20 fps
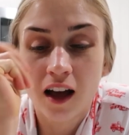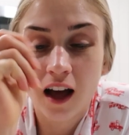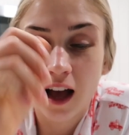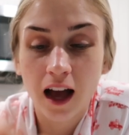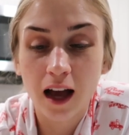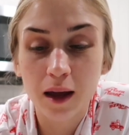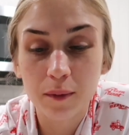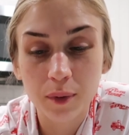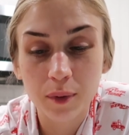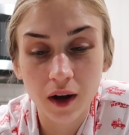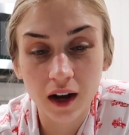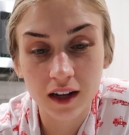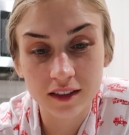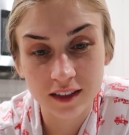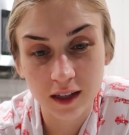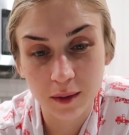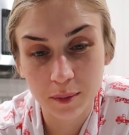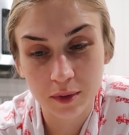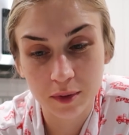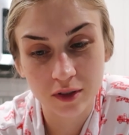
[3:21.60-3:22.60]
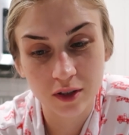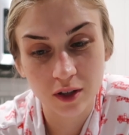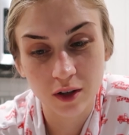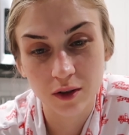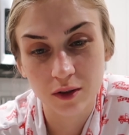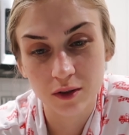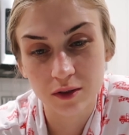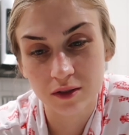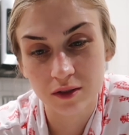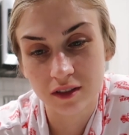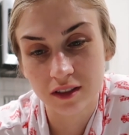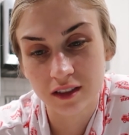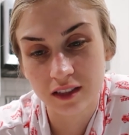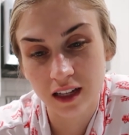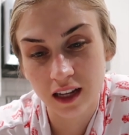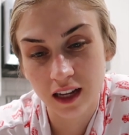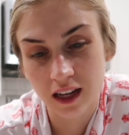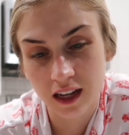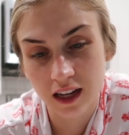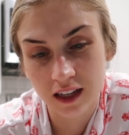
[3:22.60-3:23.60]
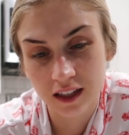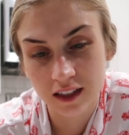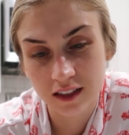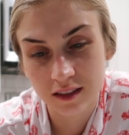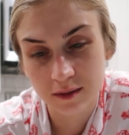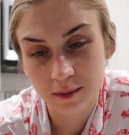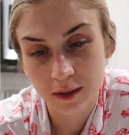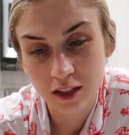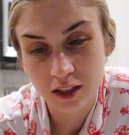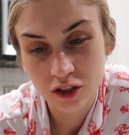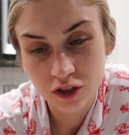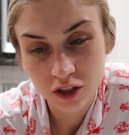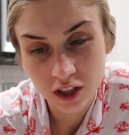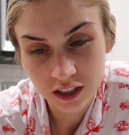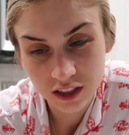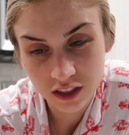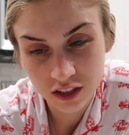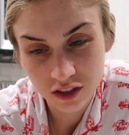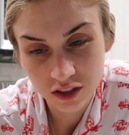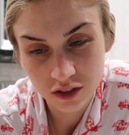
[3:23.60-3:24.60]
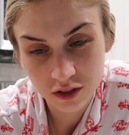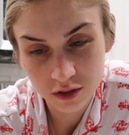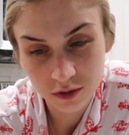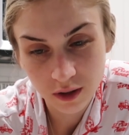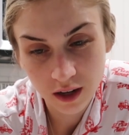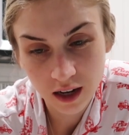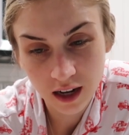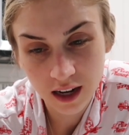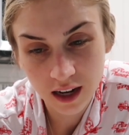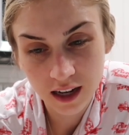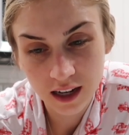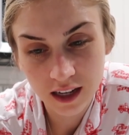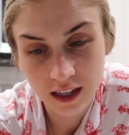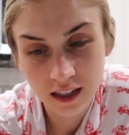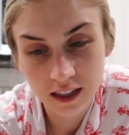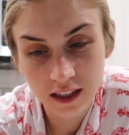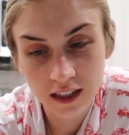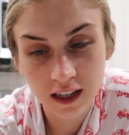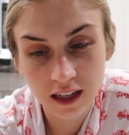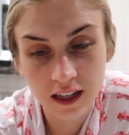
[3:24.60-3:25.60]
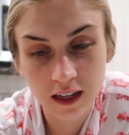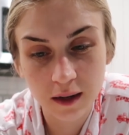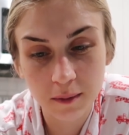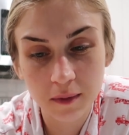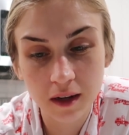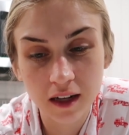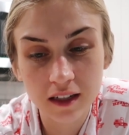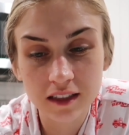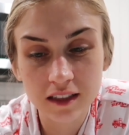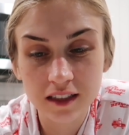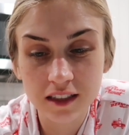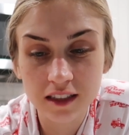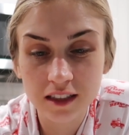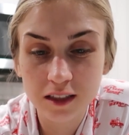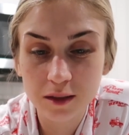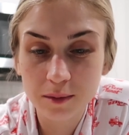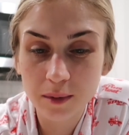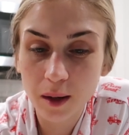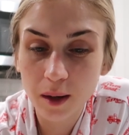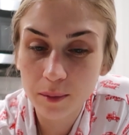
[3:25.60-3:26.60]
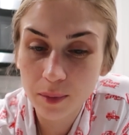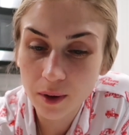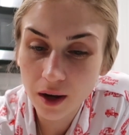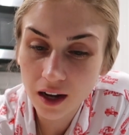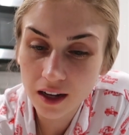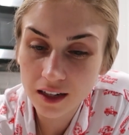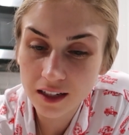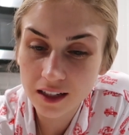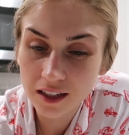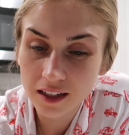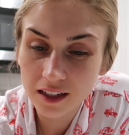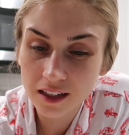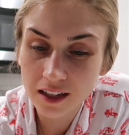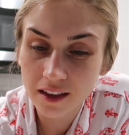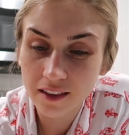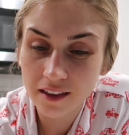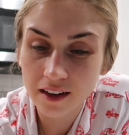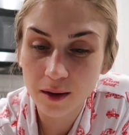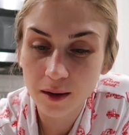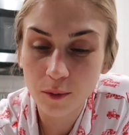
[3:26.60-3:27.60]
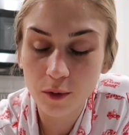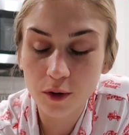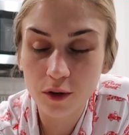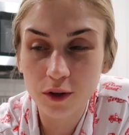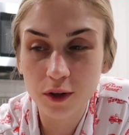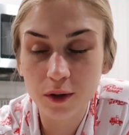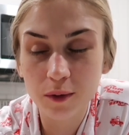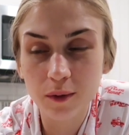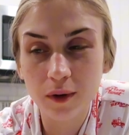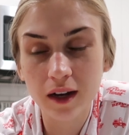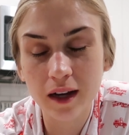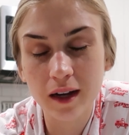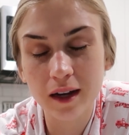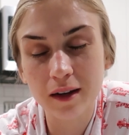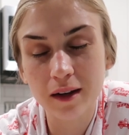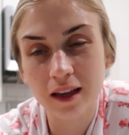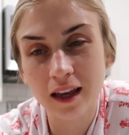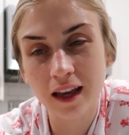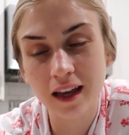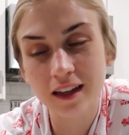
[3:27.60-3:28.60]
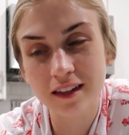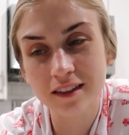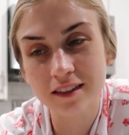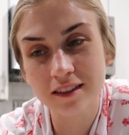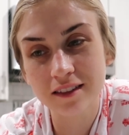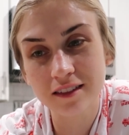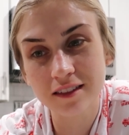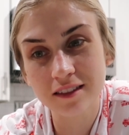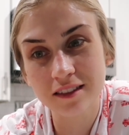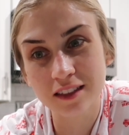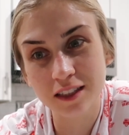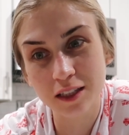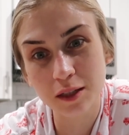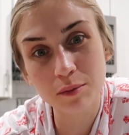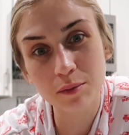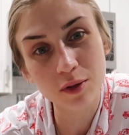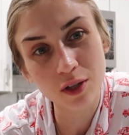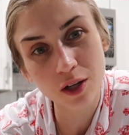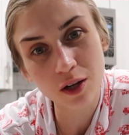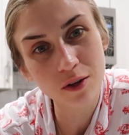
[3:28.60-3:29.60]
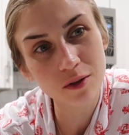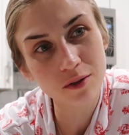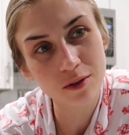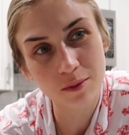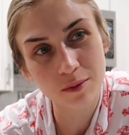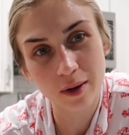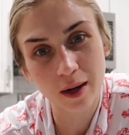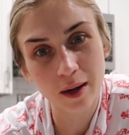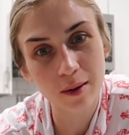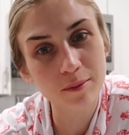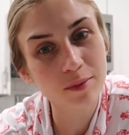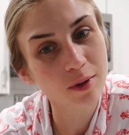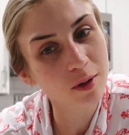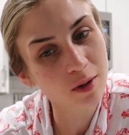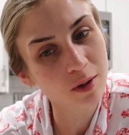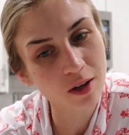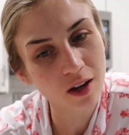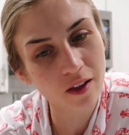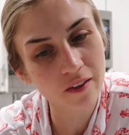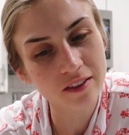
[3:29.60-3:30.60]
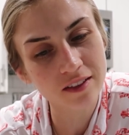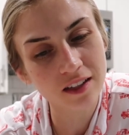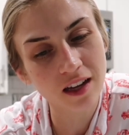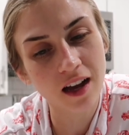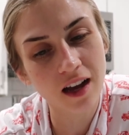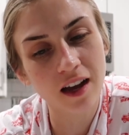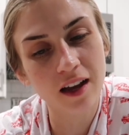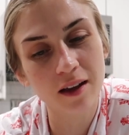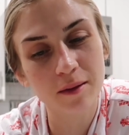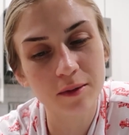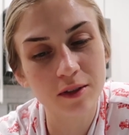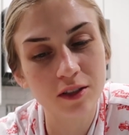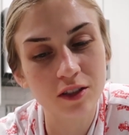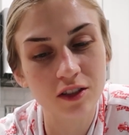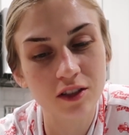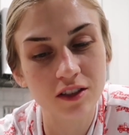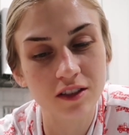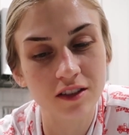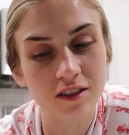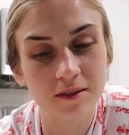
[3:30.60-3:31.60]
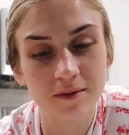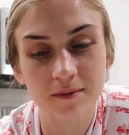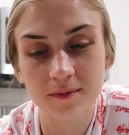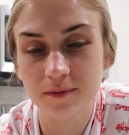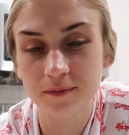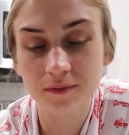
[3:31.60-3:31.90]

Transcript: had POTS episodes and my stress is too high and I'm not listening to my body and then I'm wondering why I can't de-bloat and why I'm bloated all the time and just